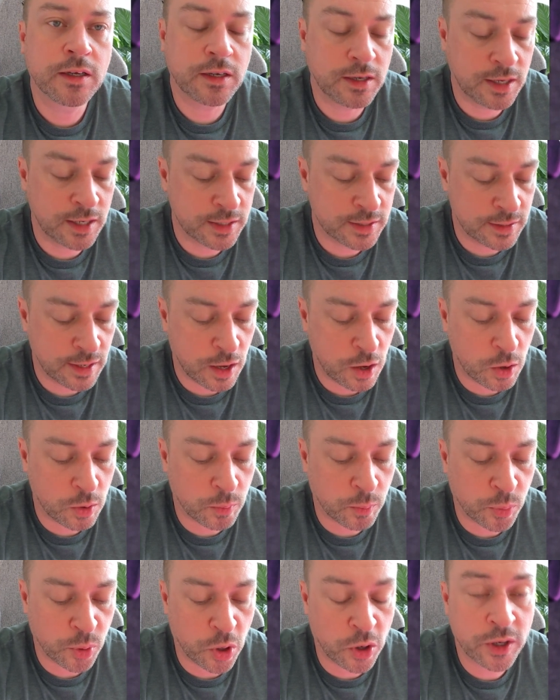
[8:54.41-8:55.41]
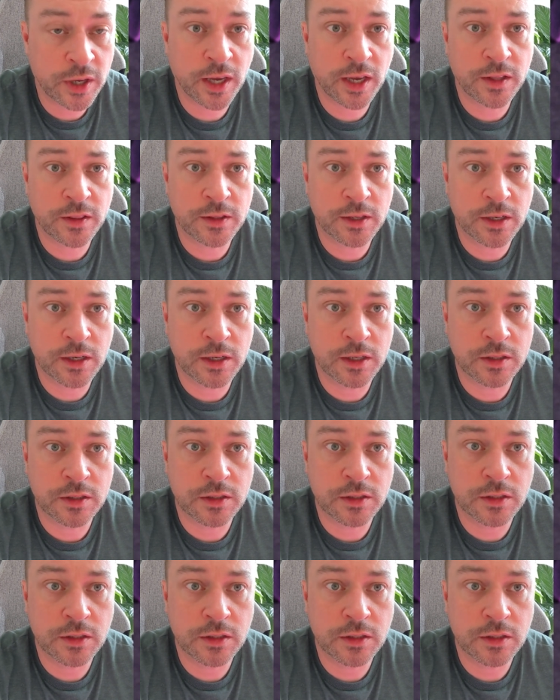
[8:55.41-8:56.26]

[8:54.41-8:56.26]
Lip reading: is now blocking the